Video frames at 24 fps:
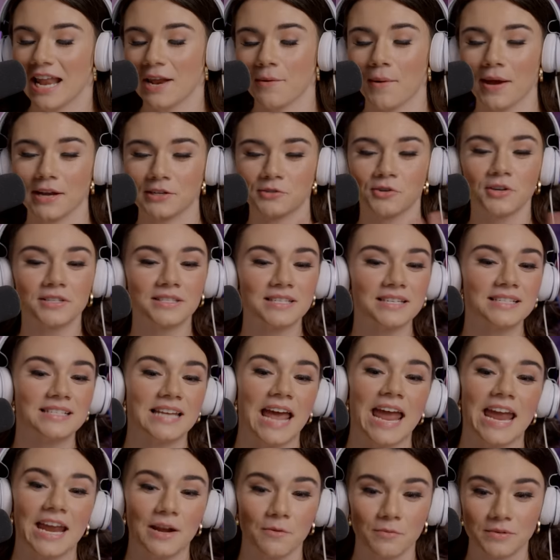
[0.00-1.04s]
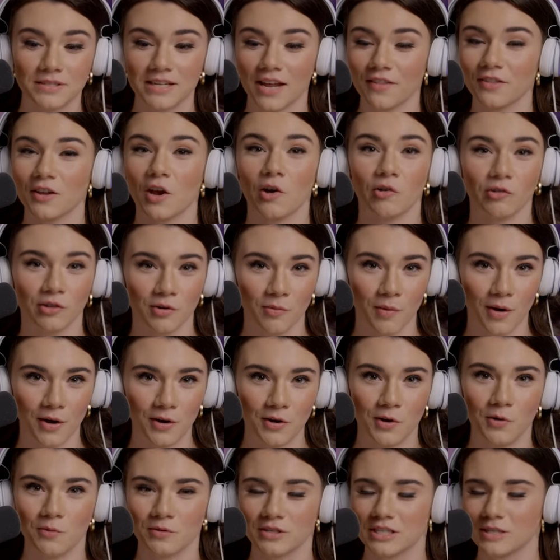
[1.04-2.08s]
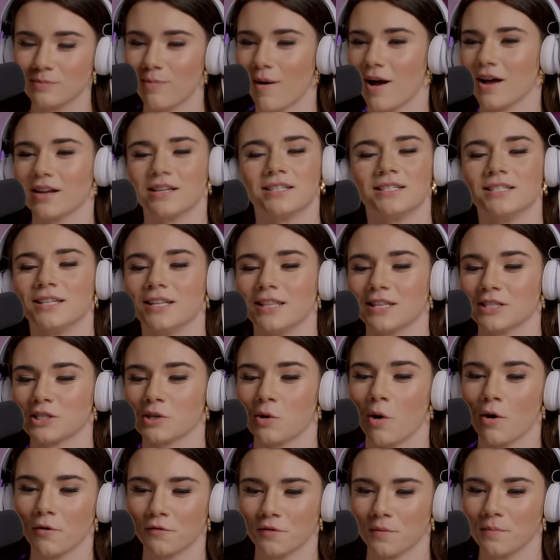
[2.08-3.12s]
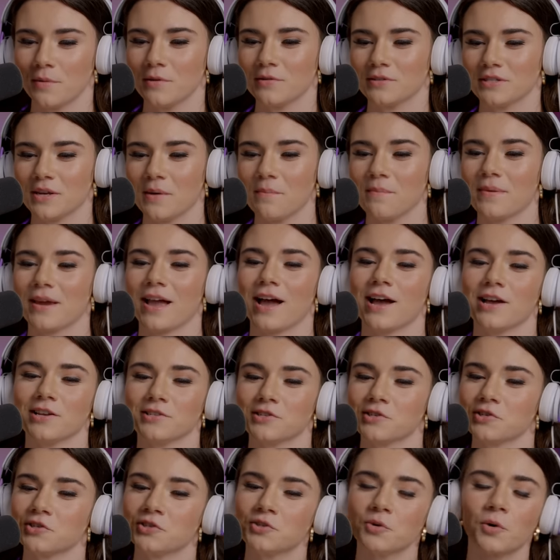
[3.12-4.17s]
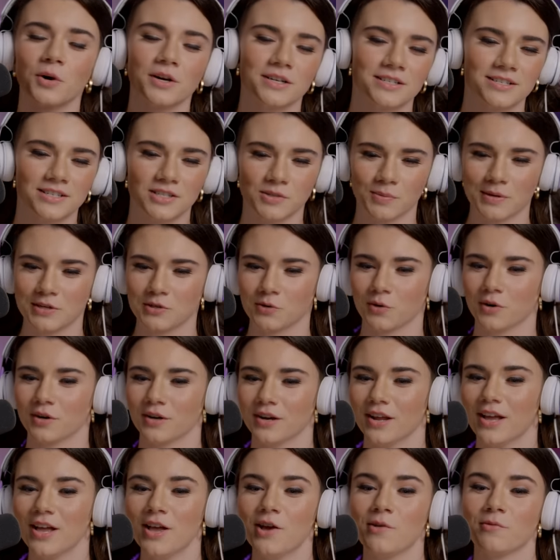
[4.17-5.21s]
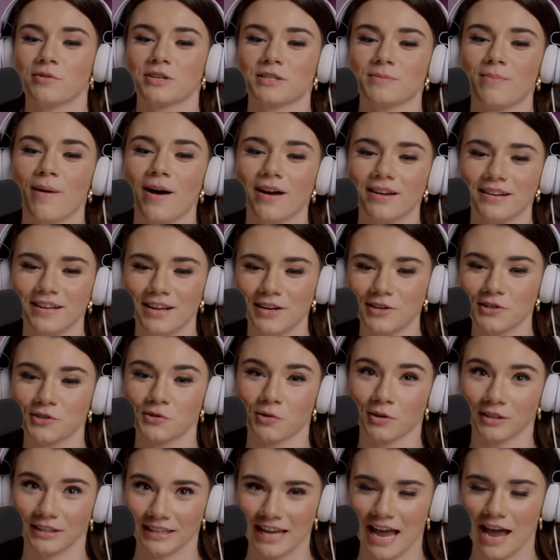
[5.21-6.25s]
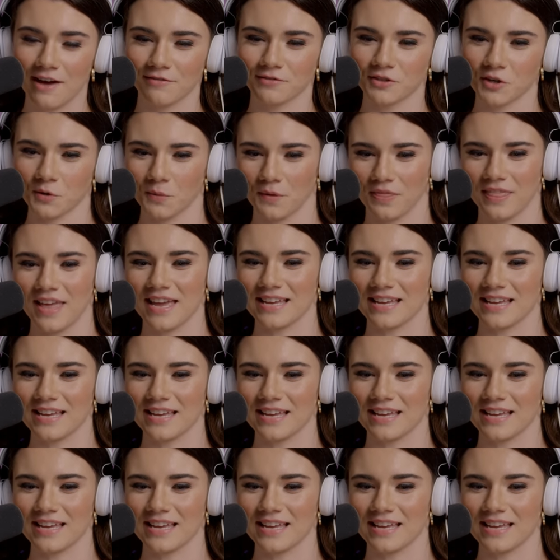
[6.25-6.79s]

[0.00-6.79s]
Anyway, Tristan Tate was not the only one who responded to this quote from Newsom because Jordan, sweet Jordan, responded shortly after with